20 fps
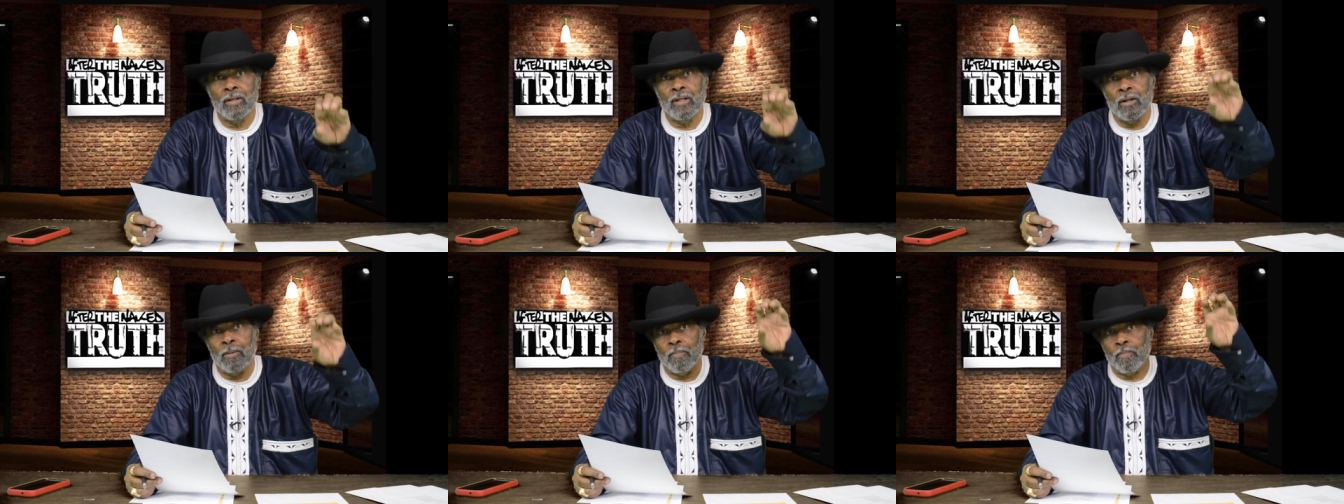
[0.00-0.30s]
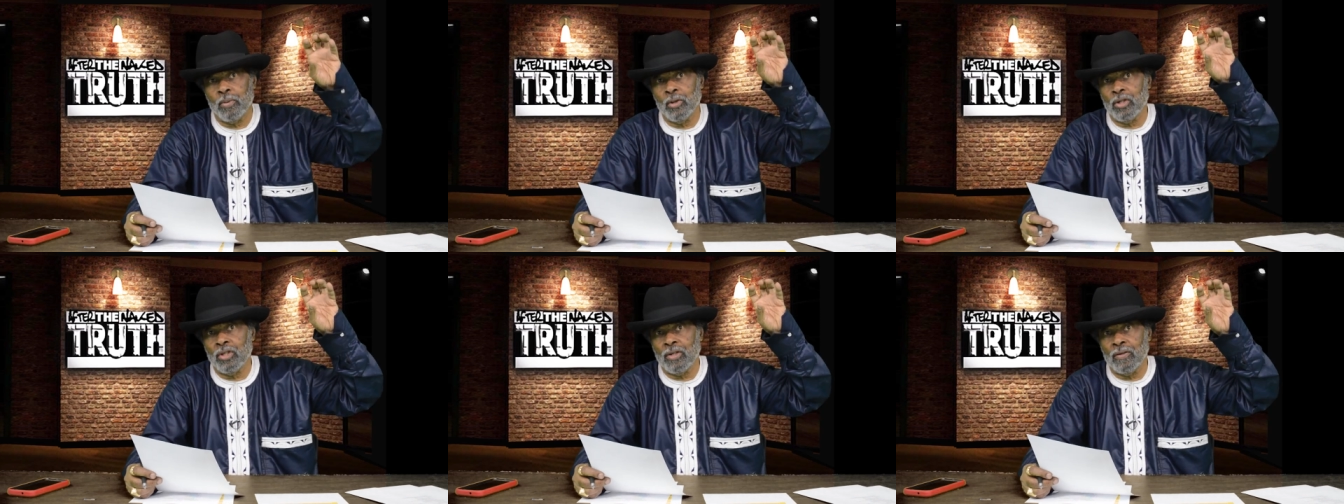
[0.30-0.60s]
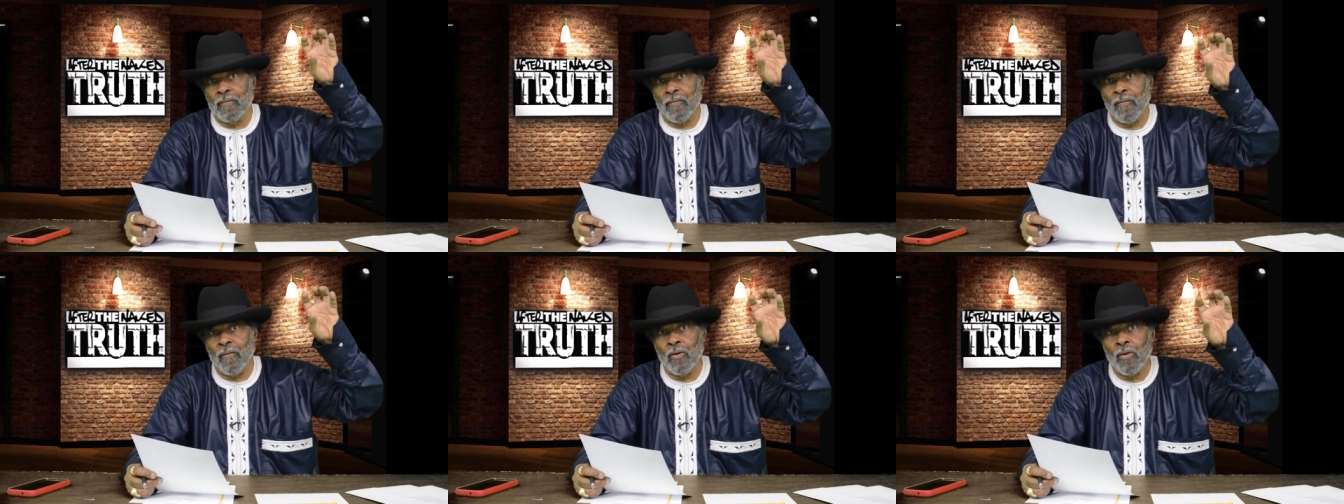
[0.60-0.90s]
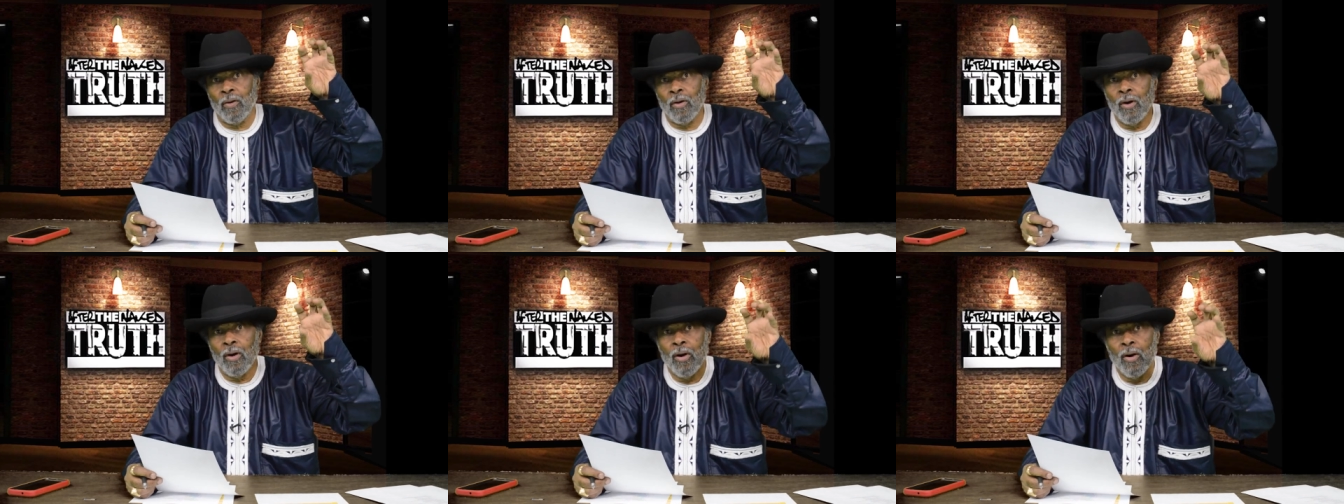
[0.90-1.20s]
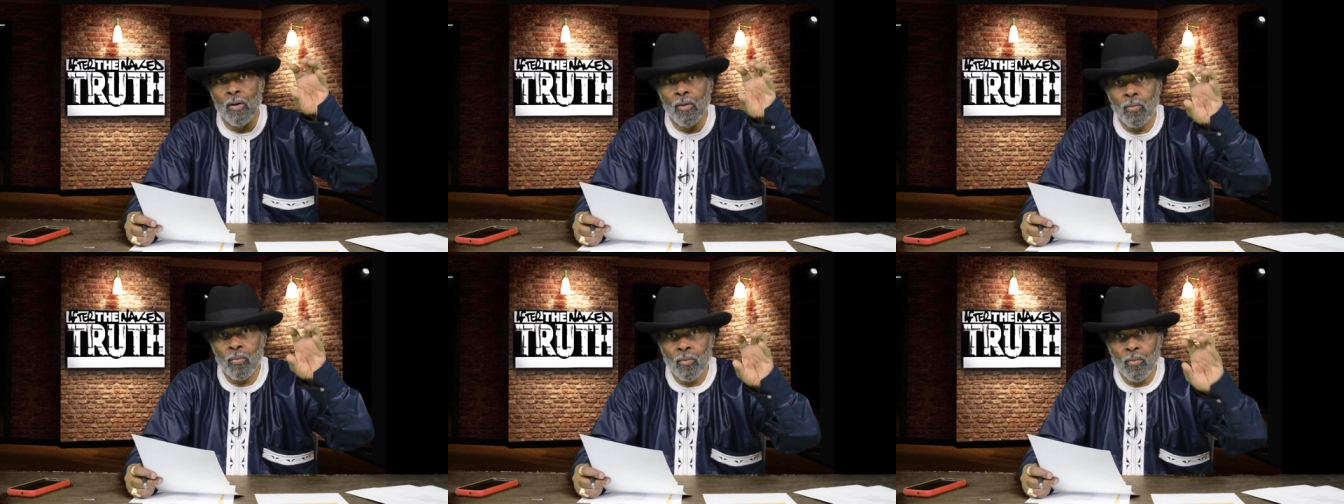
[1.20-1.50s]
They're pushing for
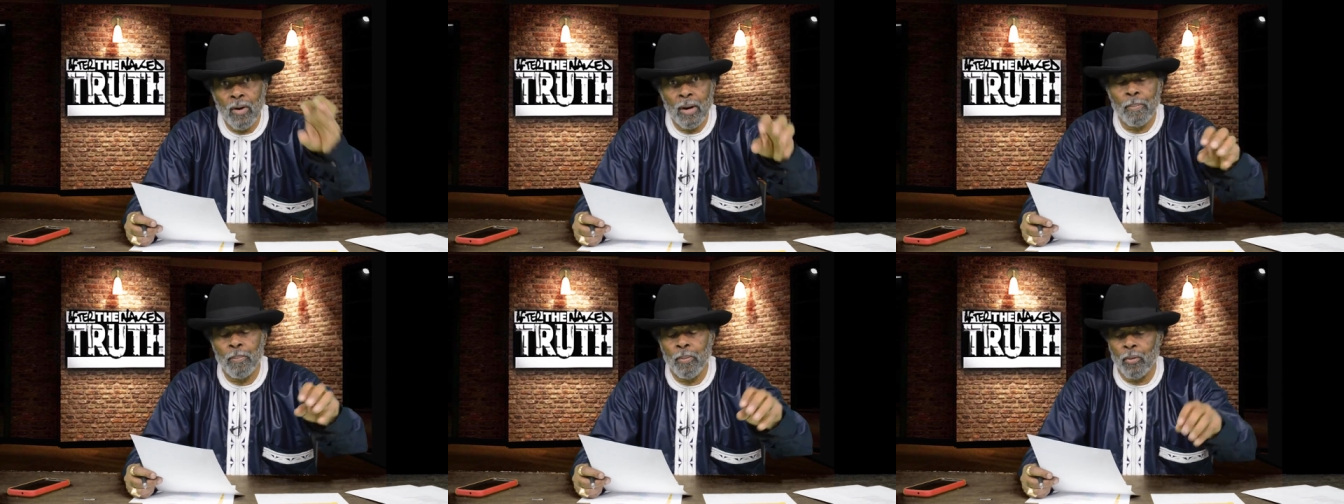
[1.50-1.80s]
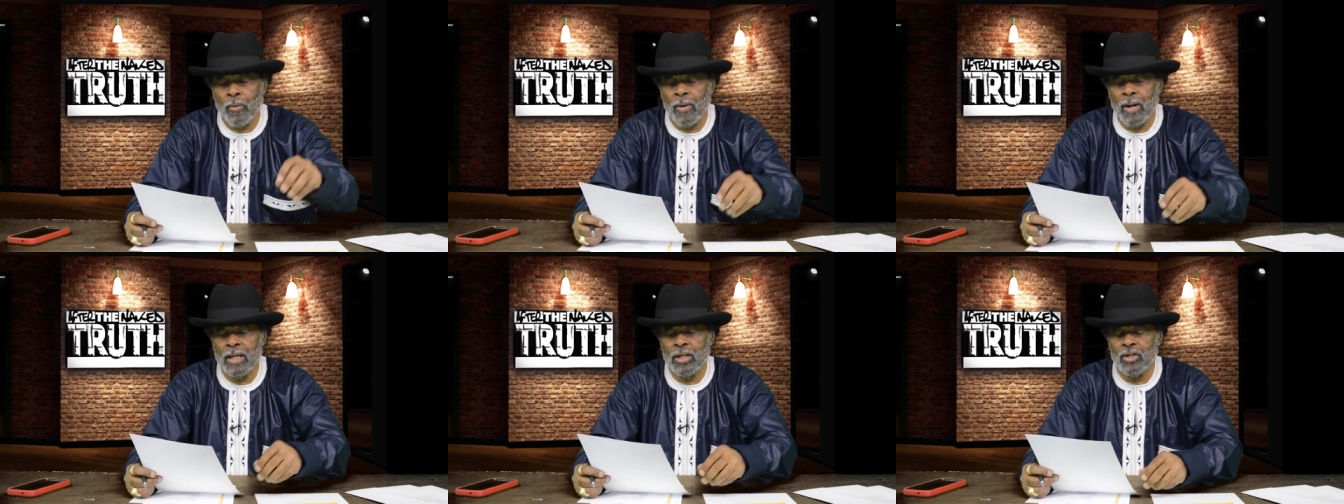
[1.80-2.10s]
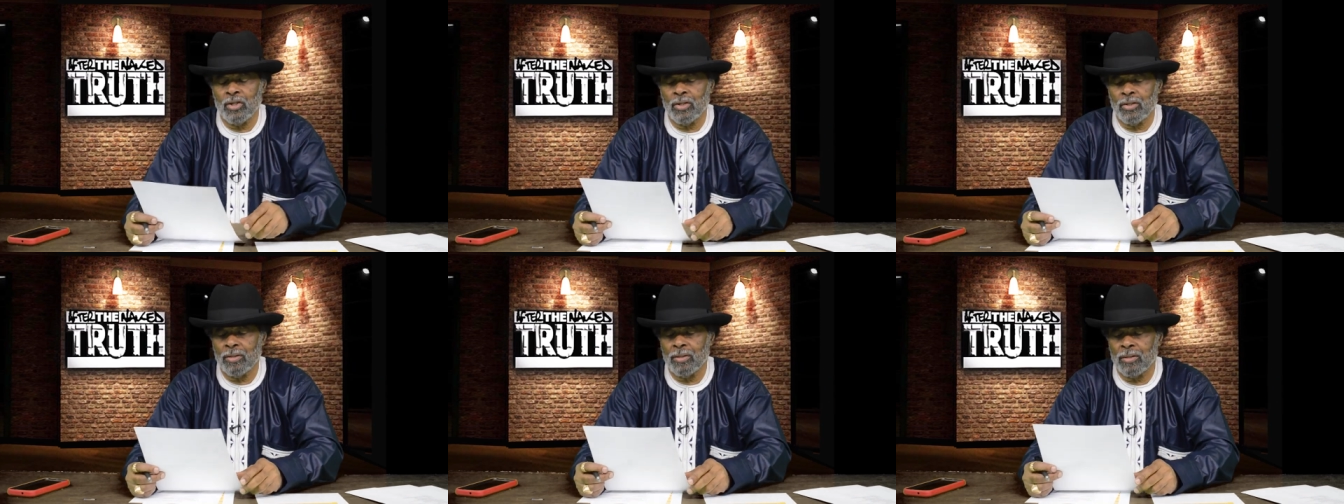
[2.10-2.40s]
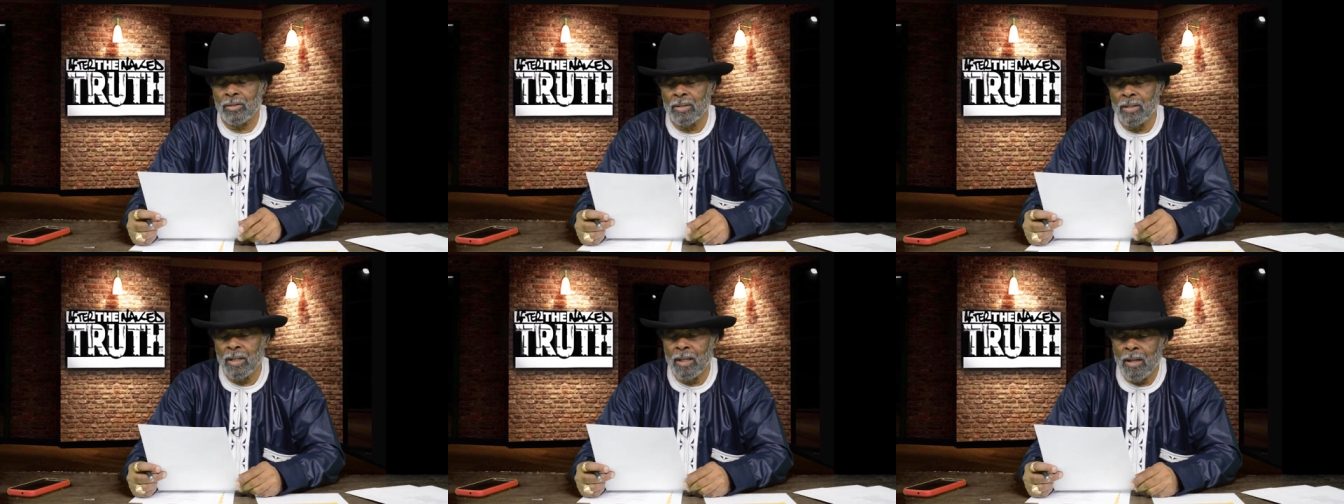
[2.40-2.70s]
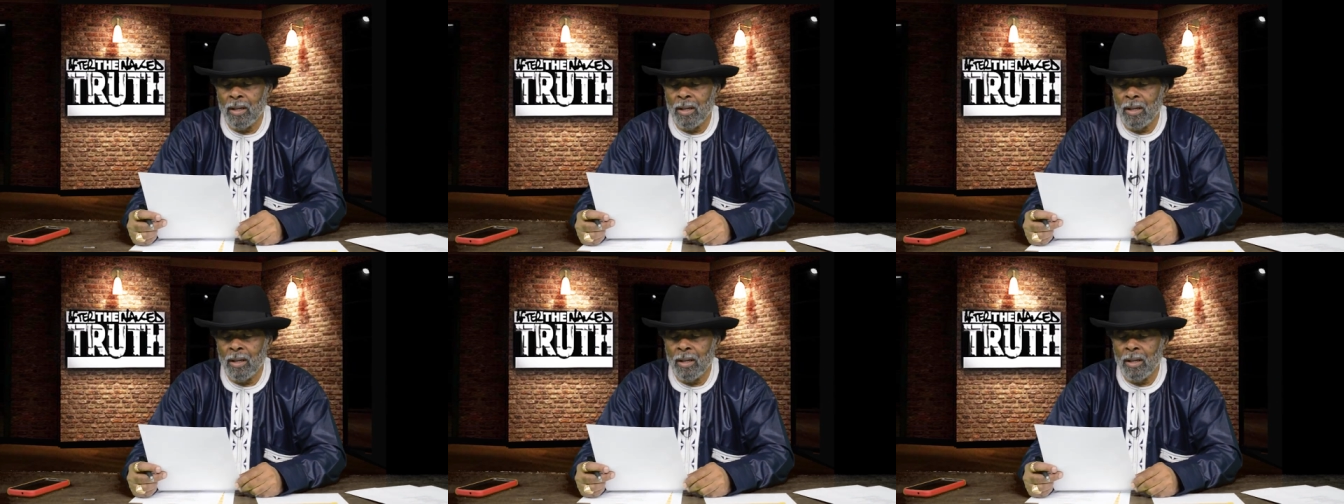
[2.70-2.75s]
reparations.